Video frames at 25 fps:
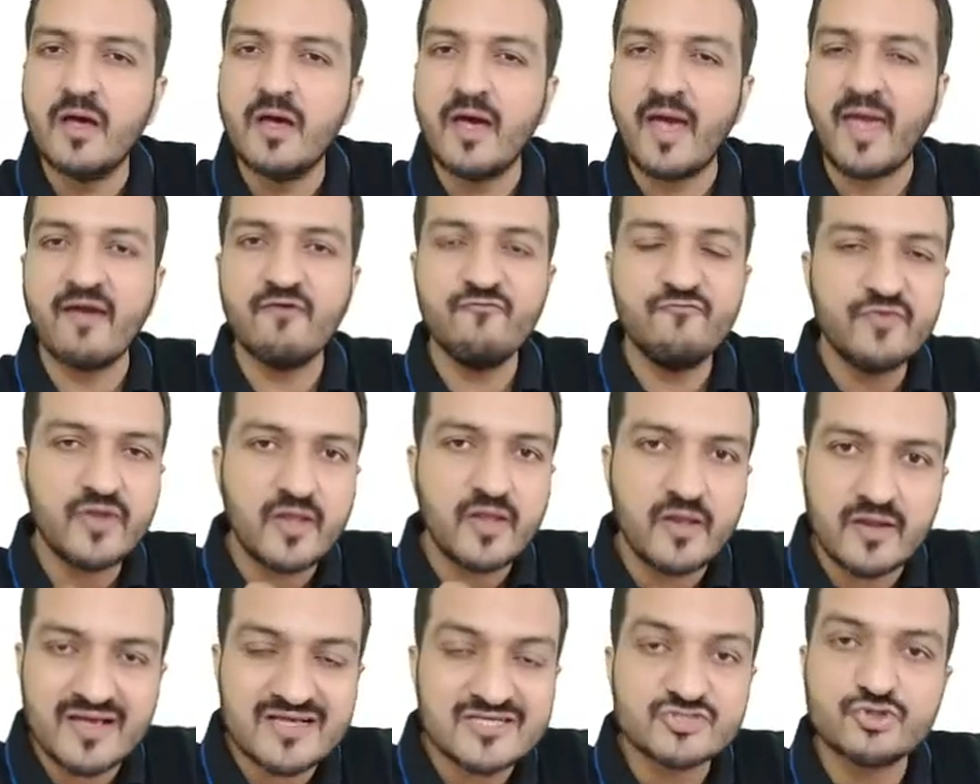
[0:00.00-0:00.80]
Every
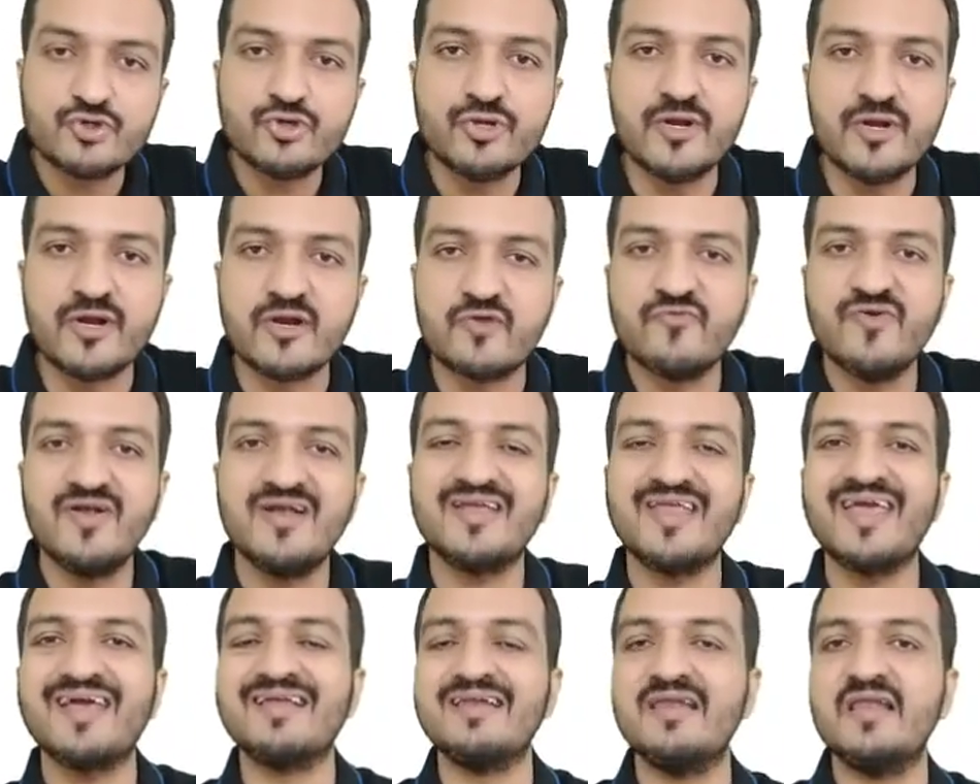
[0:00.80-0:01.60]
next unit will
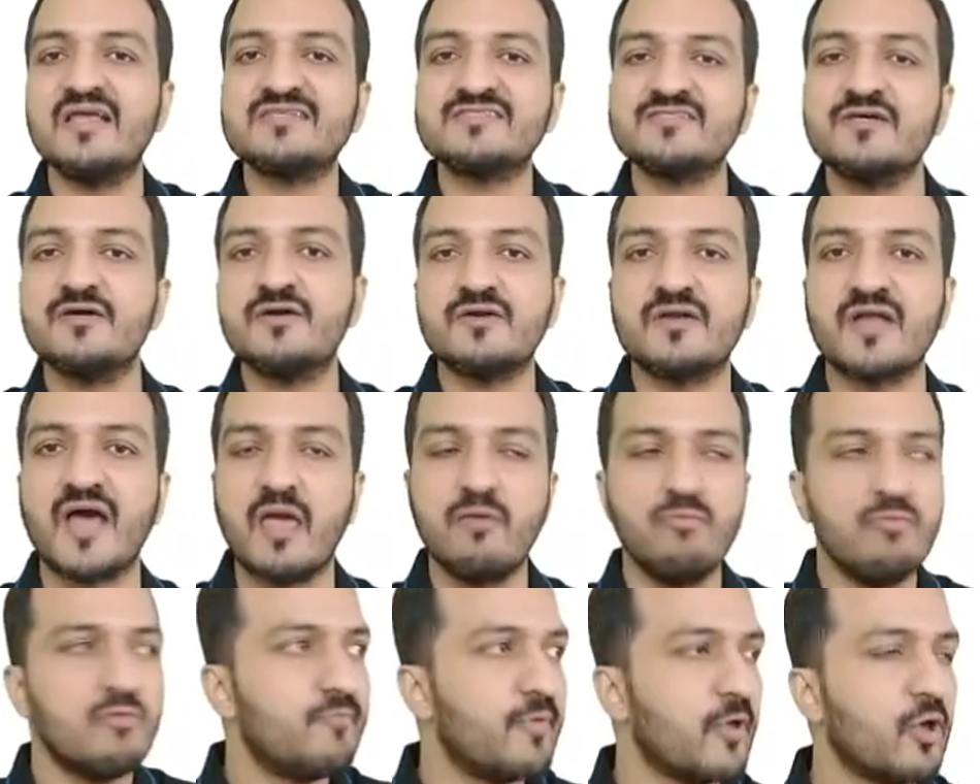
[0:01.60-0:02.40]
take lesser
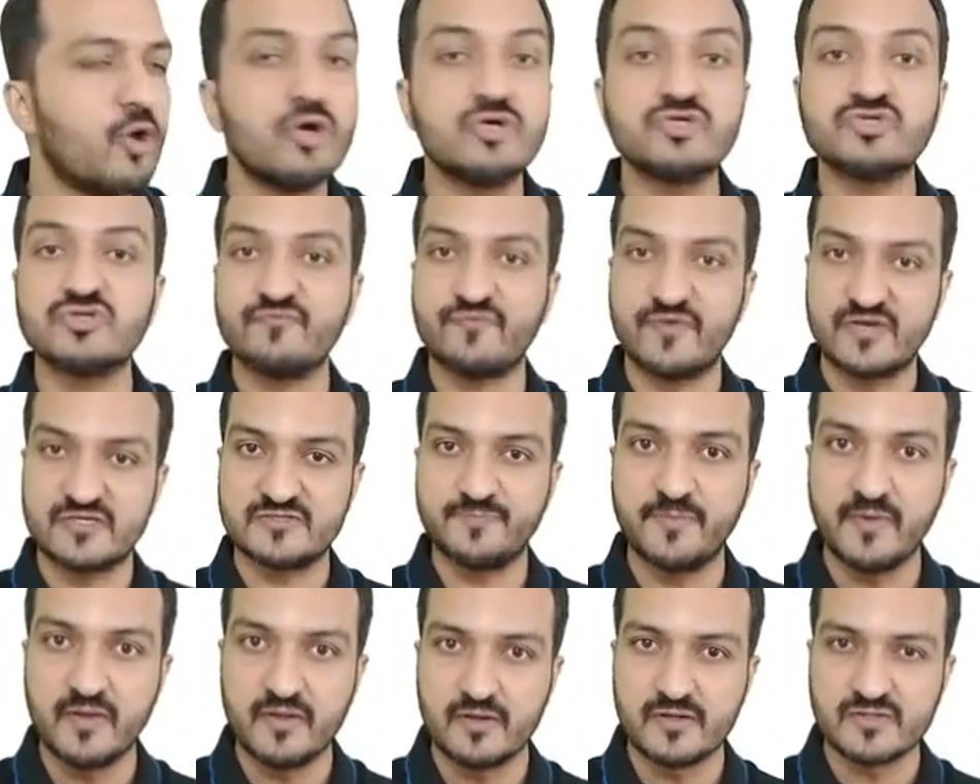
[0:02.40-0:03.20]
time because of
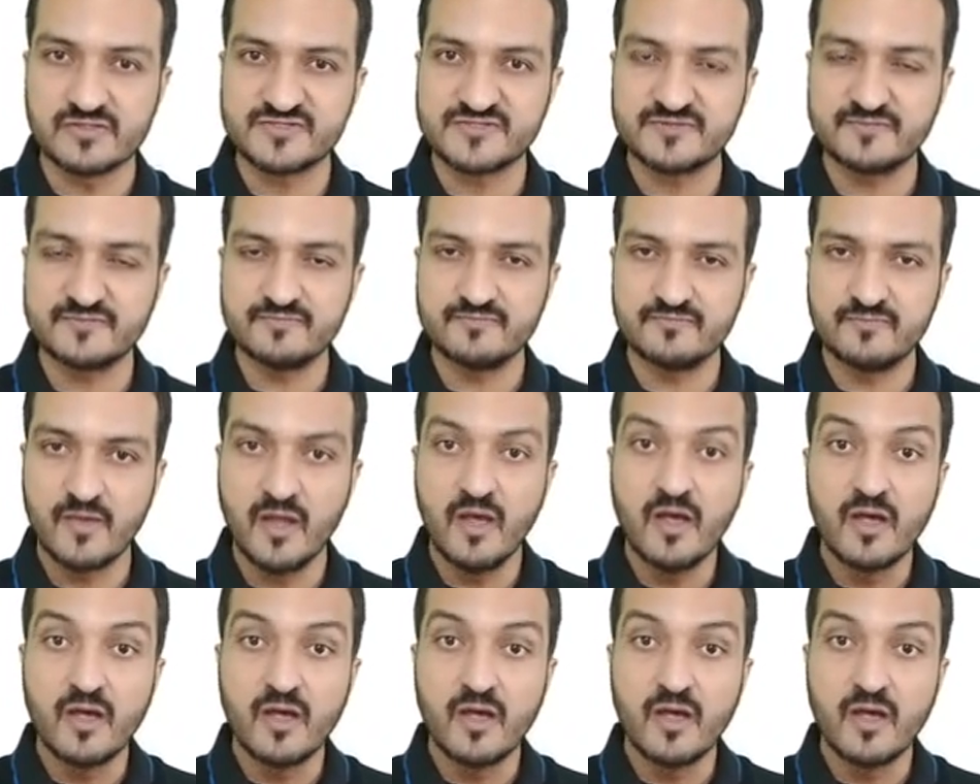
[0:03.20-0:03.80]
experience.